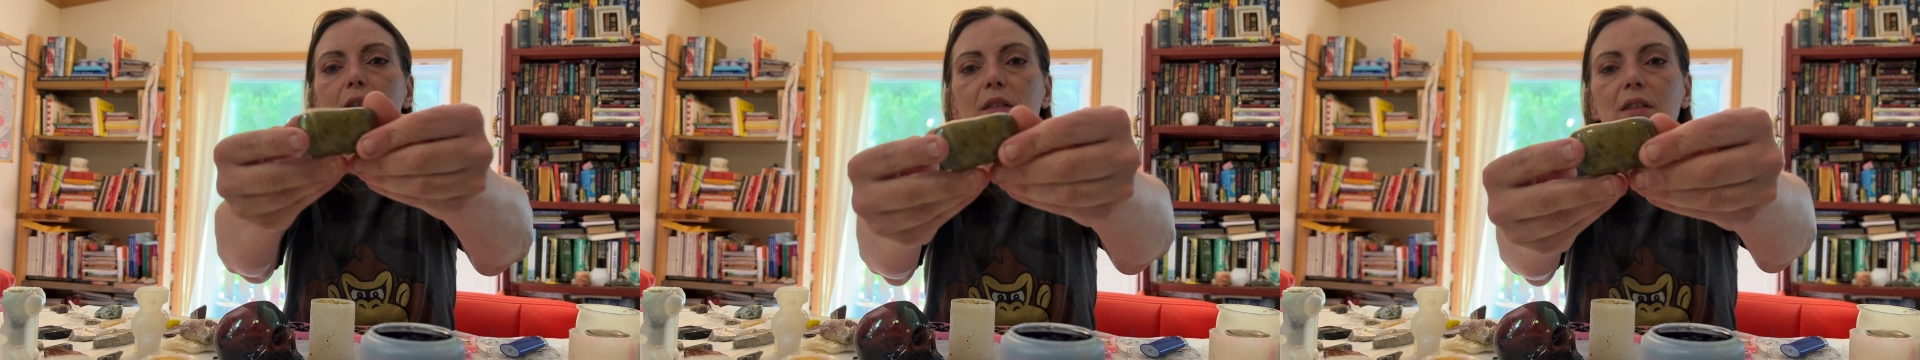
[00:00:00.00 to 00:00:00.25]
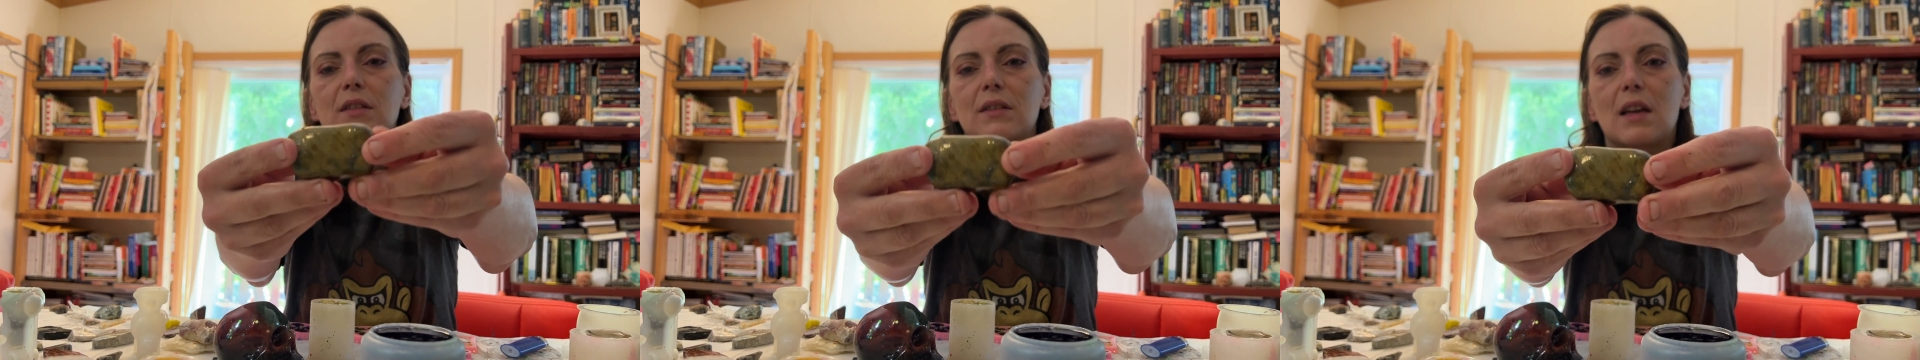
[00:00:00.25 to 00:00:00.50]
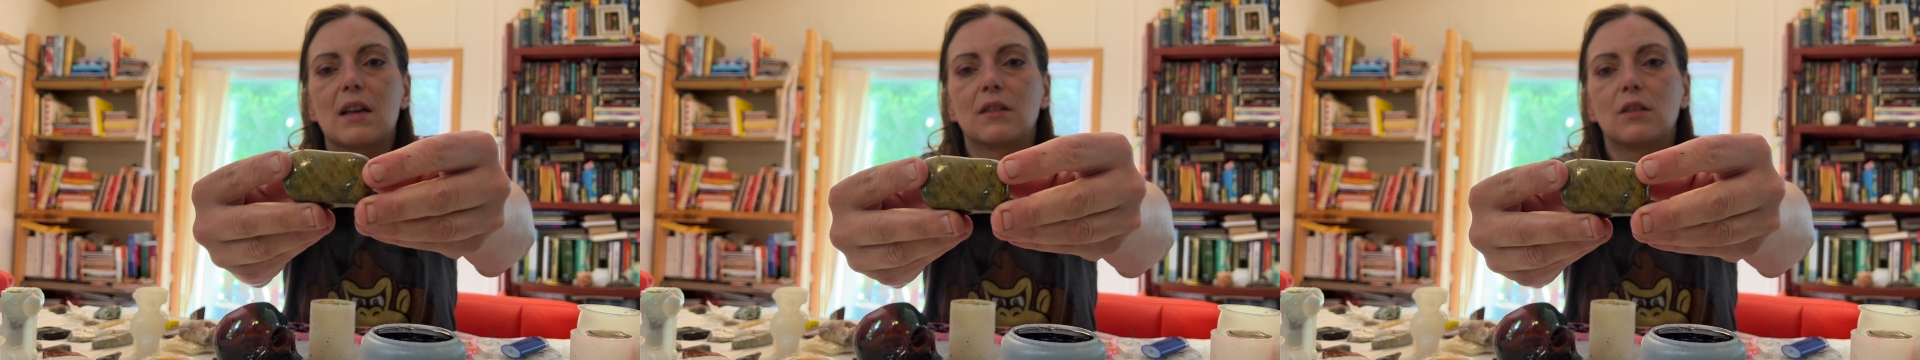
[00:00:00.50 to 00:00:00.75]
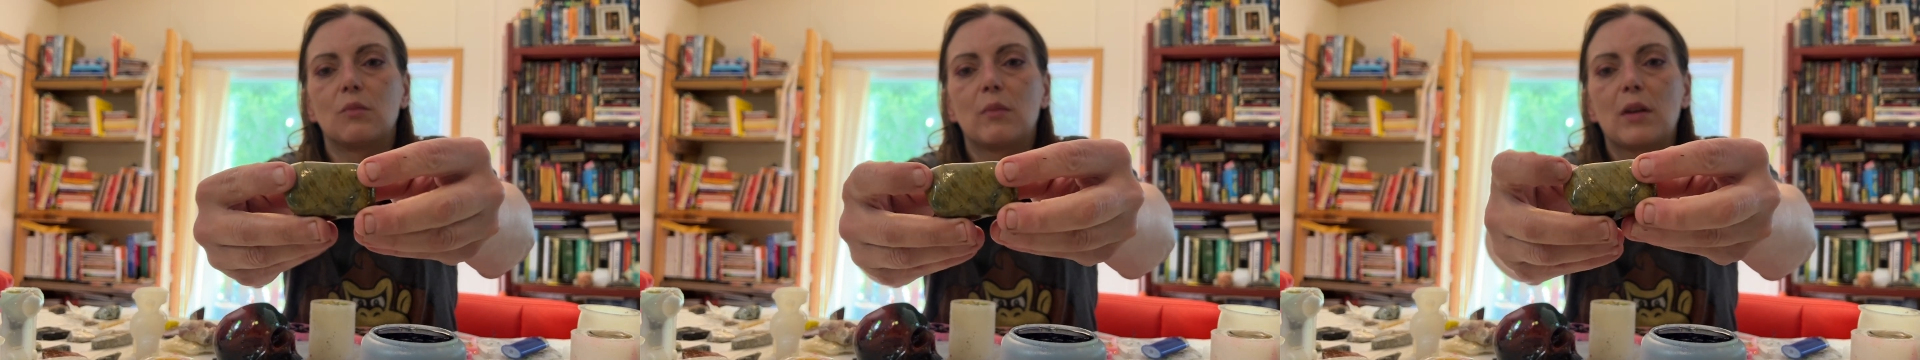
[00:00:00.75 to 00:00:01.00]
This is that
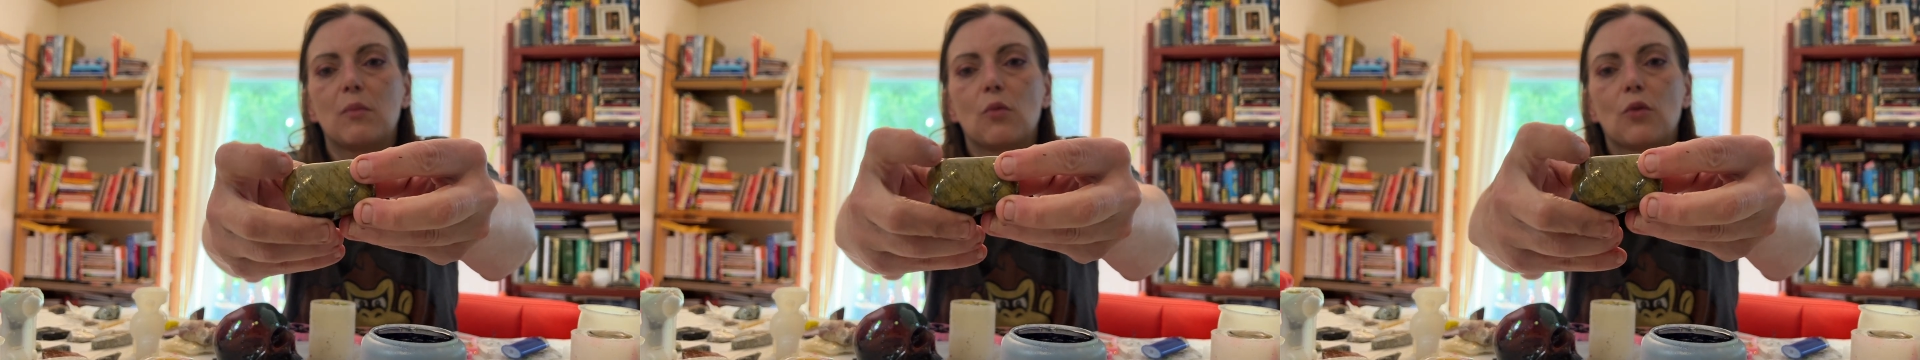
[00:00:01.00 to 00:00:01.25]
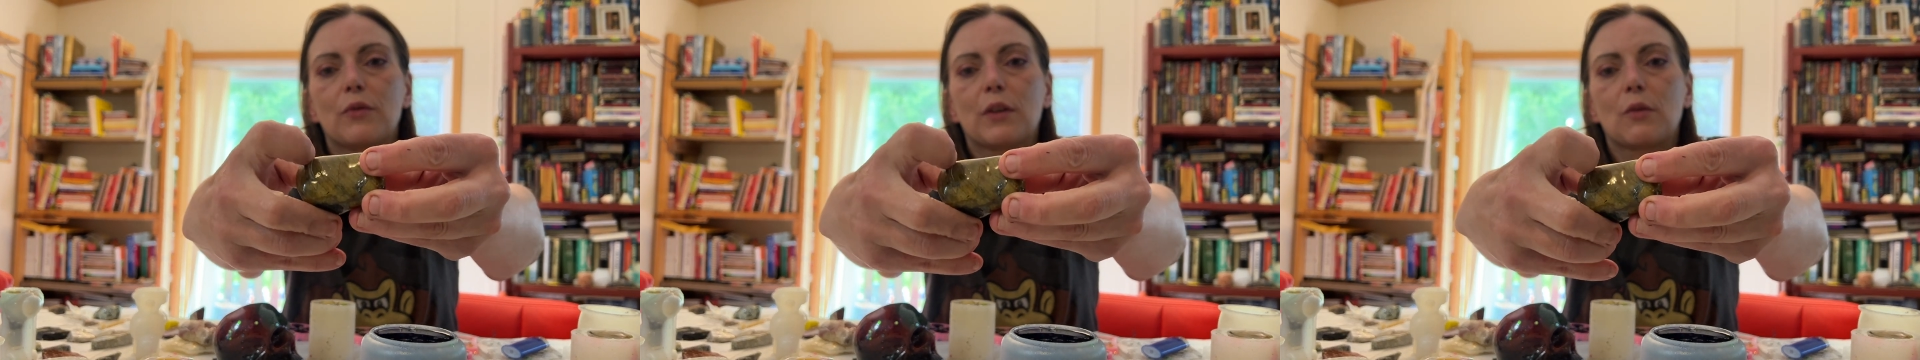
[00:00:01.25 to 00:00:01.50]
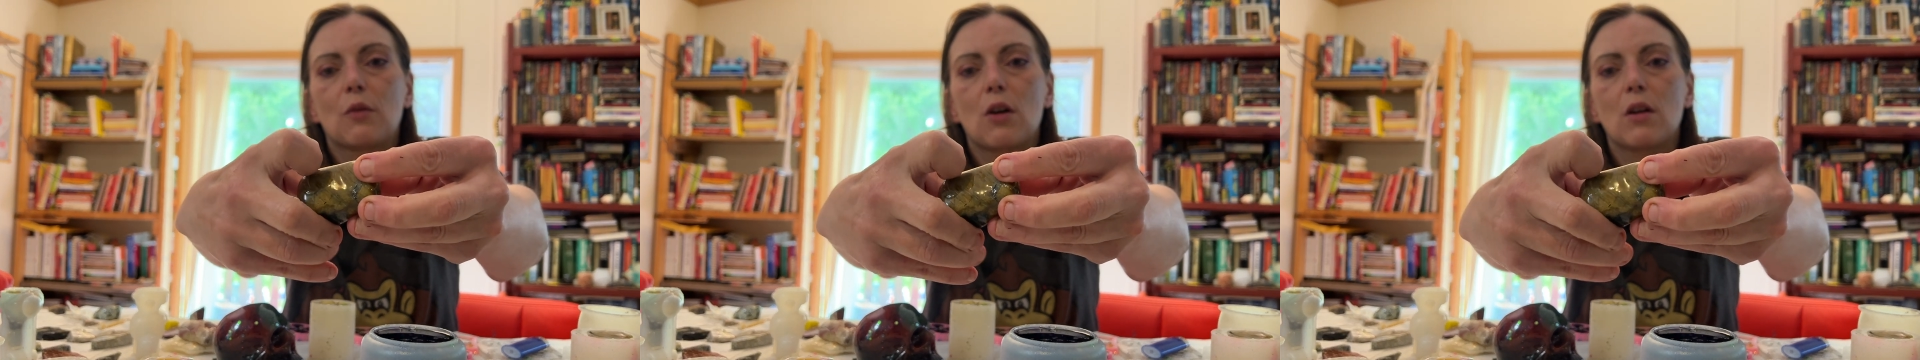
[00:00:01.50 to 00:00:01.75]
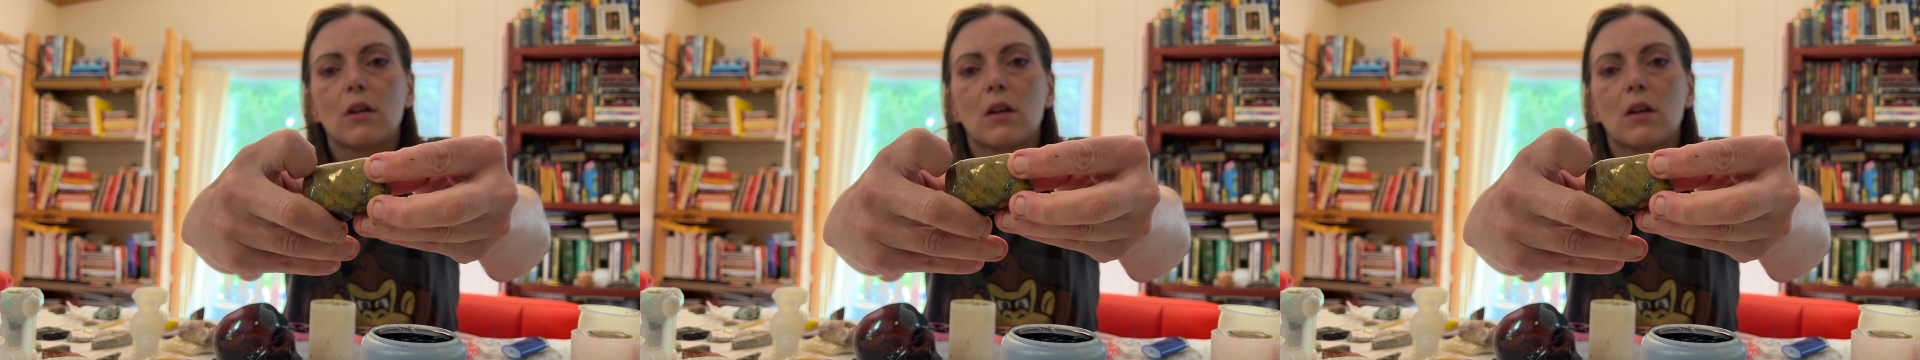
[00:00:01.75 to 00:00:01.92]
little metamorphic rock.